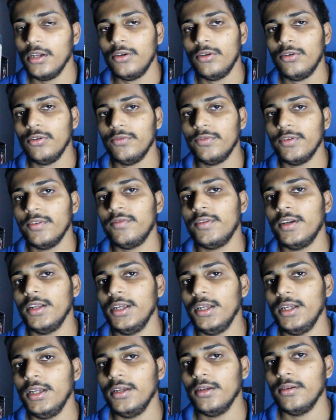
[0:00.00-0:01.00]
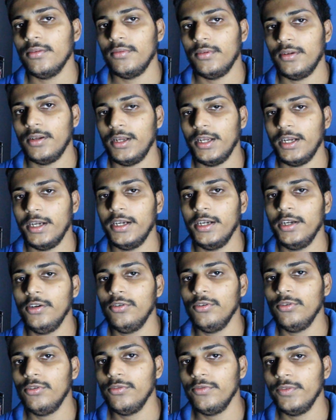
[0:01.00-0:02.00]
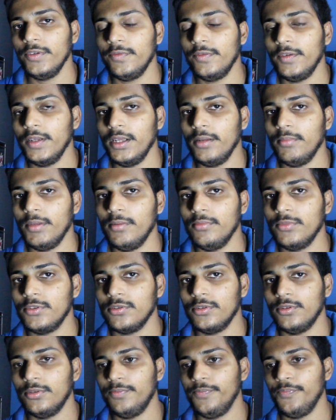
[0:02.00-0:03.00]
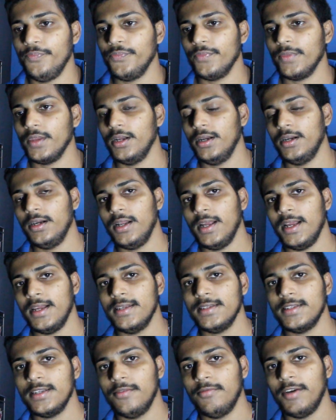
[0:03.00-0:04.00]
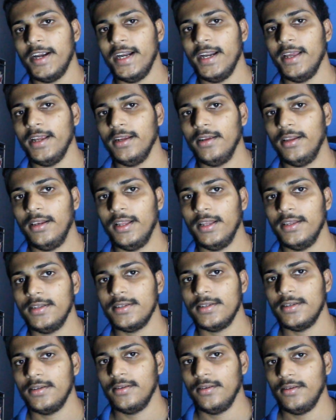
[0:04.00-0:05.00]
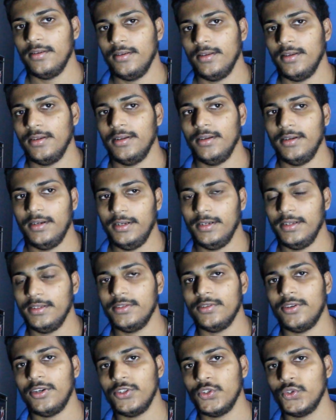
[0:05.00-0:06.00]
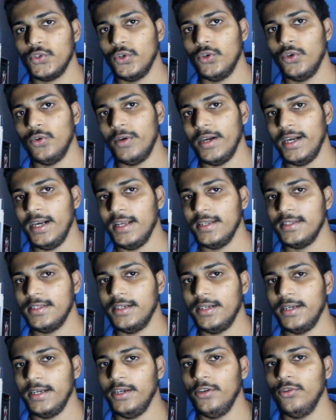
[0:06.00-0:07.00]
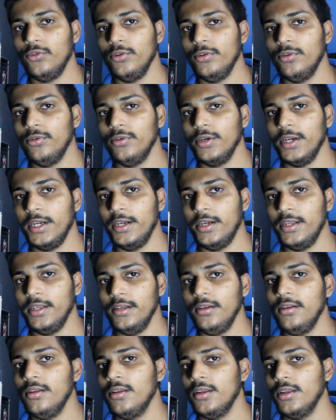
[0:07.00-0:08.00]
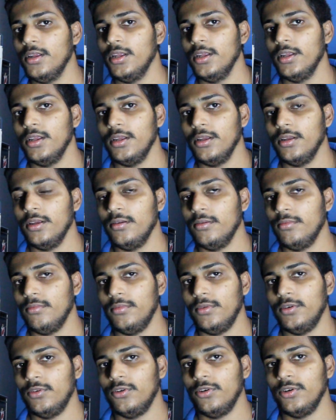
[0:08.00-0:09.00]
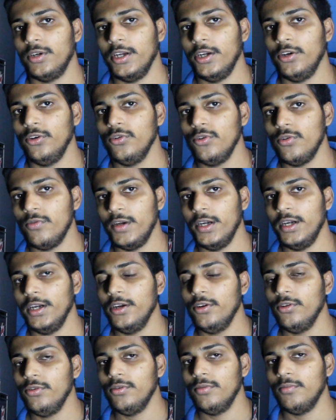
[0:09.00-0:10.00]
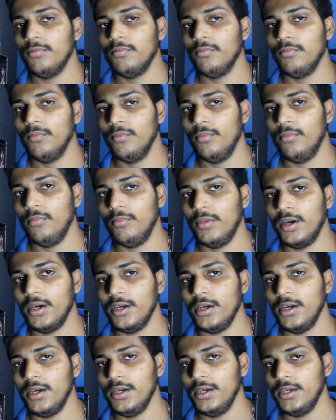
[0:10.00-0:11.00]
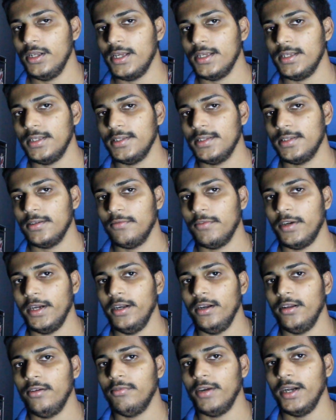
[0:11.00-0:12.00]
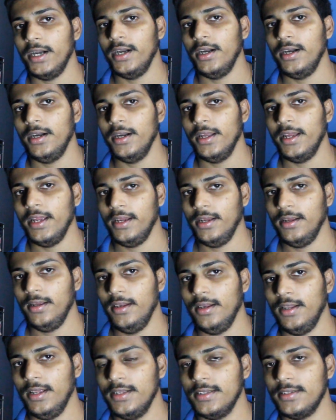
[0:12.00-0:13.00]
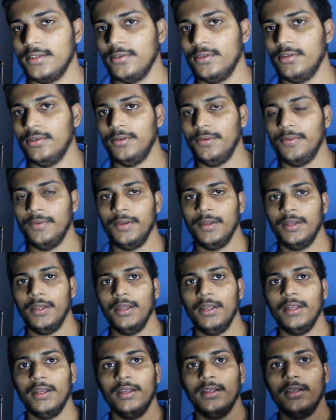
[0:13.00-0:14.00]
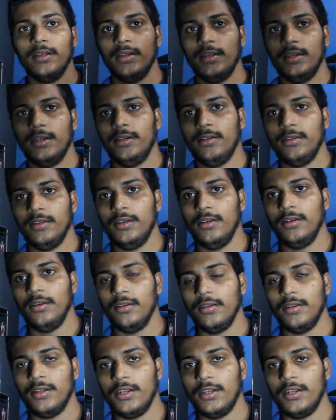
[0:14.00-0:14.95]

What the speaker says: 18 to 250 mm. So it has a wide angle lens. It is not so wide as a 10 to 18 or 10 to 22, but it has quite a wide angle lens, so it will